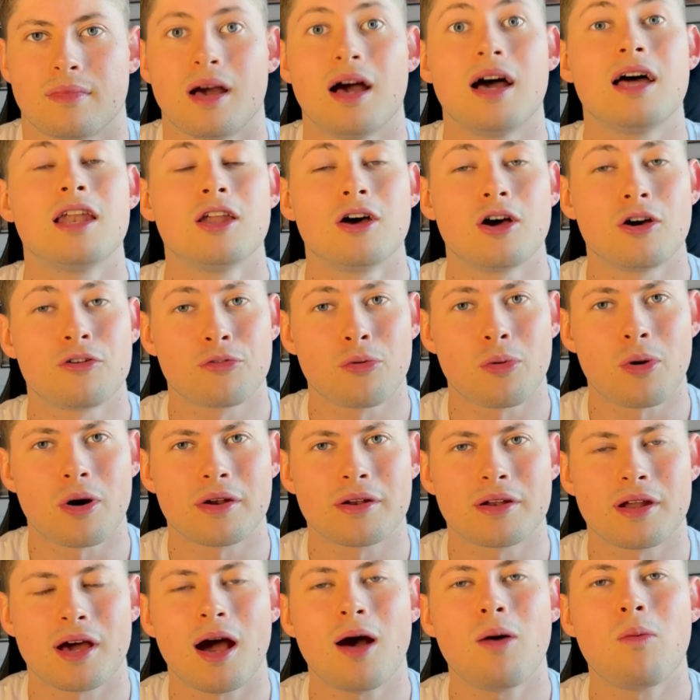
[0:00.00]
Hello
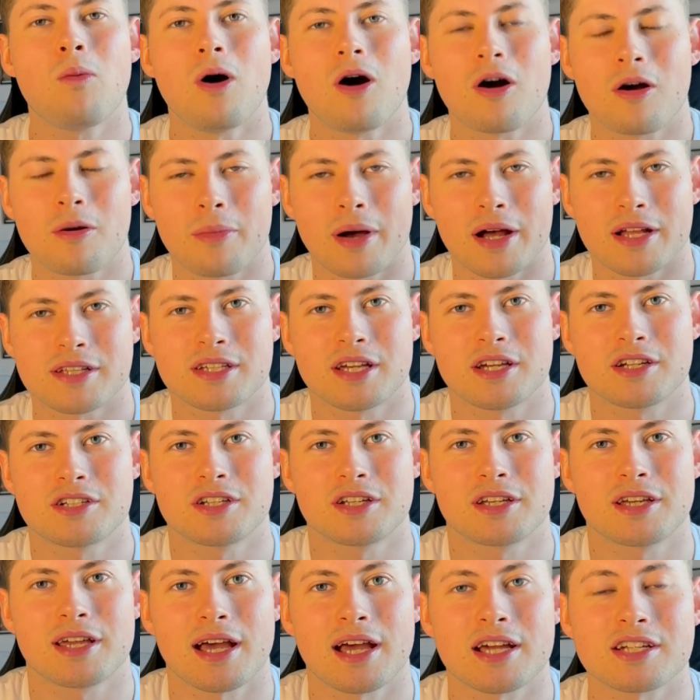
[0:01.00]
everyone and welcome back to Age
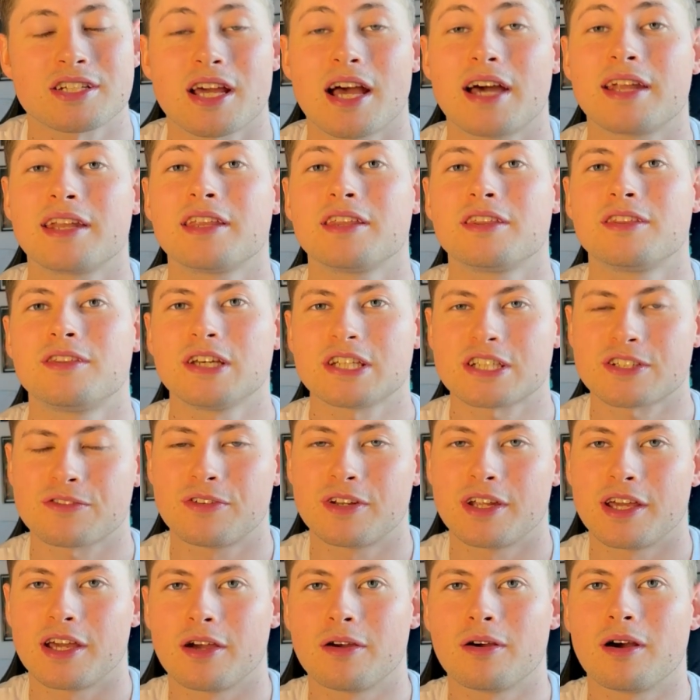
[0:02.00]
of Nagash, and in this
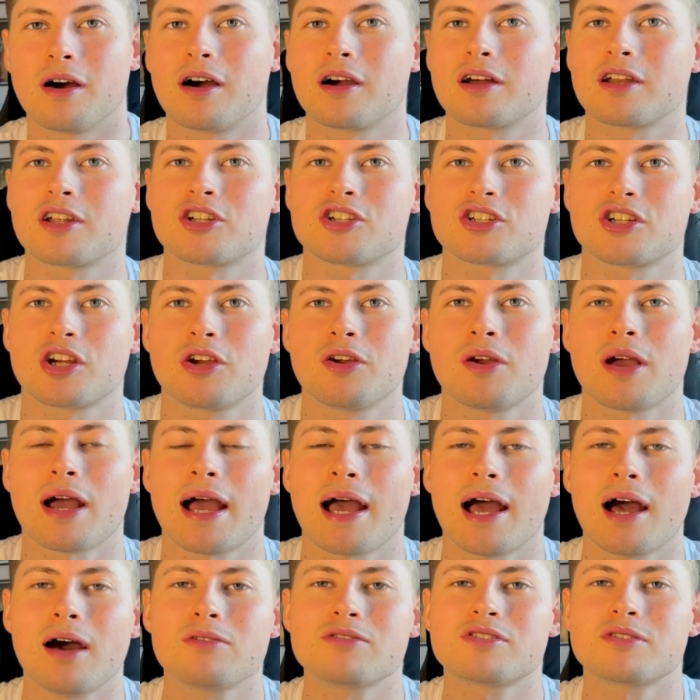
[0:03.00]
video I'm going to show you
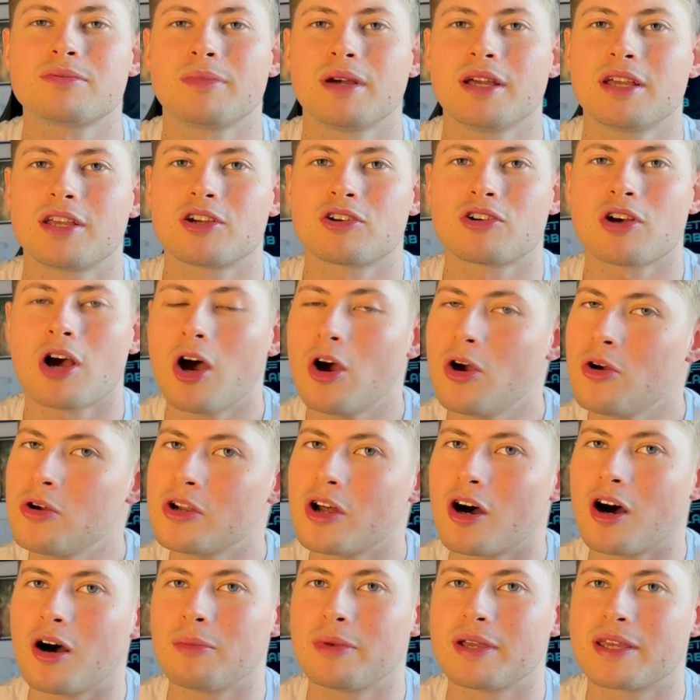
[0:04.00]
how to make your
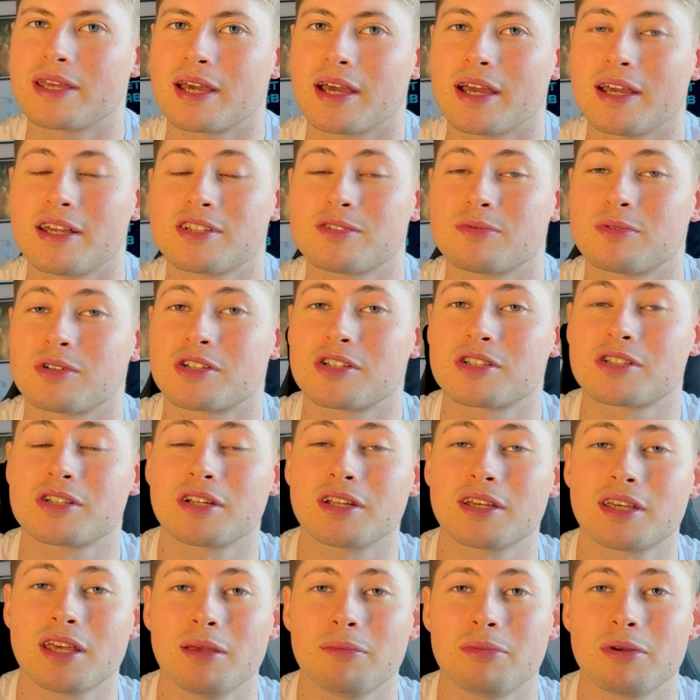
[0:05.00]
own army case which is
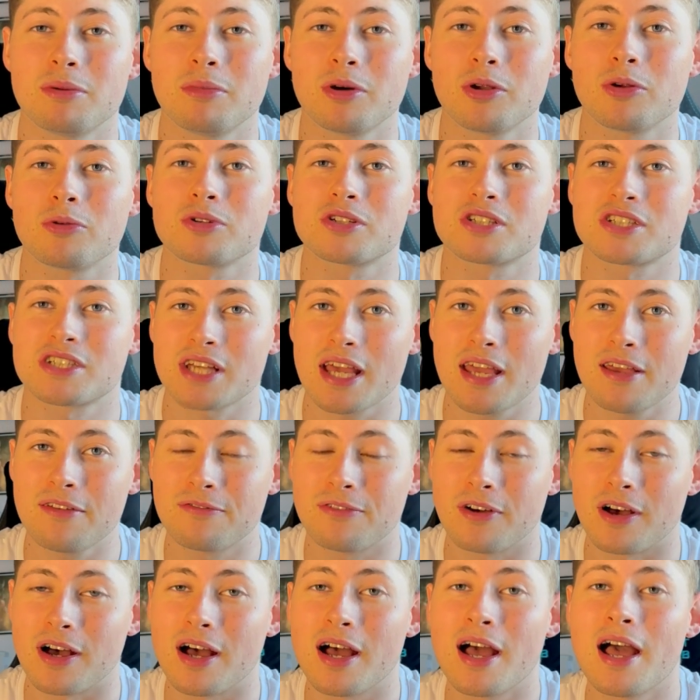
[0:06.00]
going to keep your models
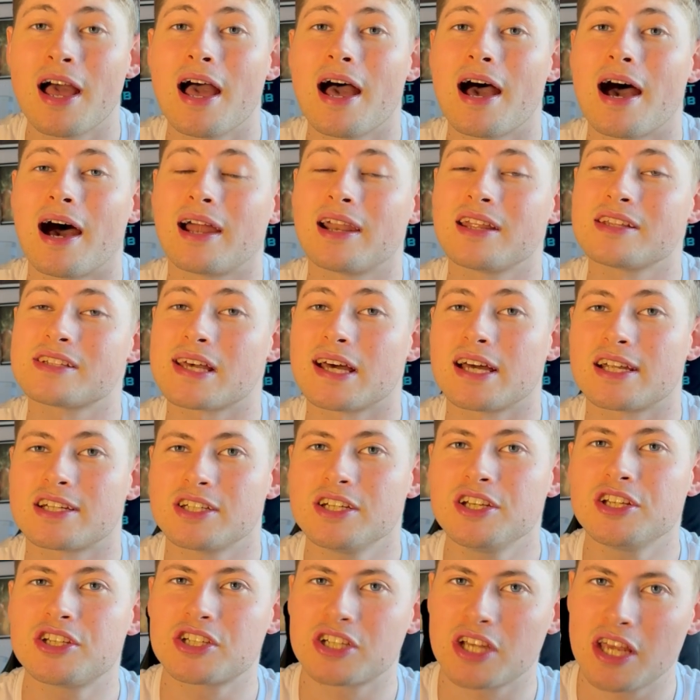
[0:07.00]
safer, and it's
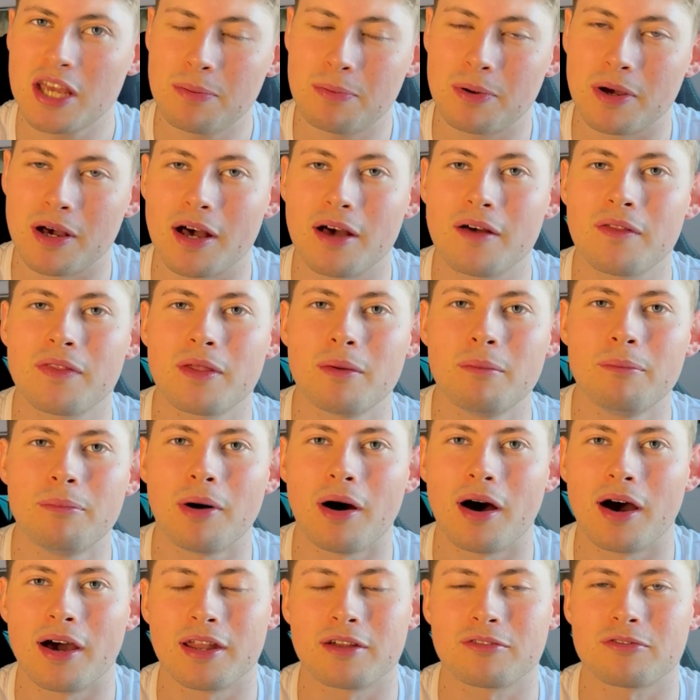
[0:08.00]
actually cheaper than
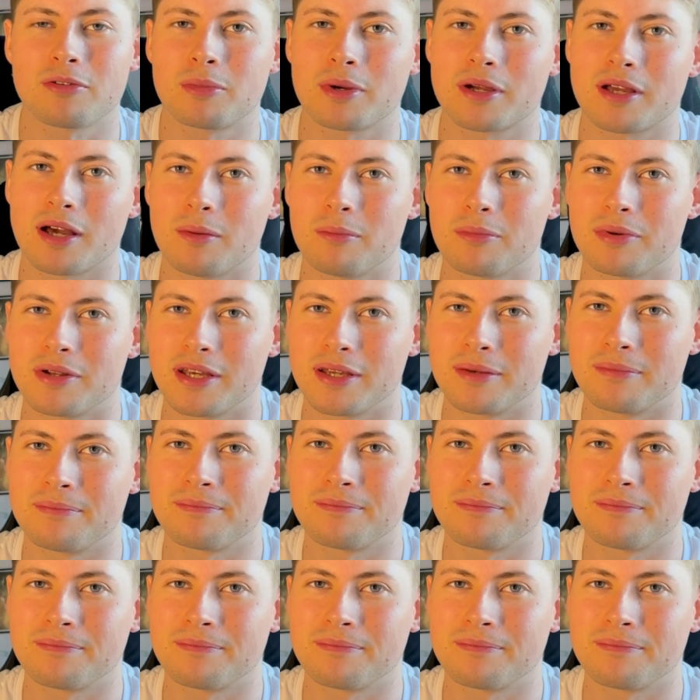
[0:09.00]
buying it from a company.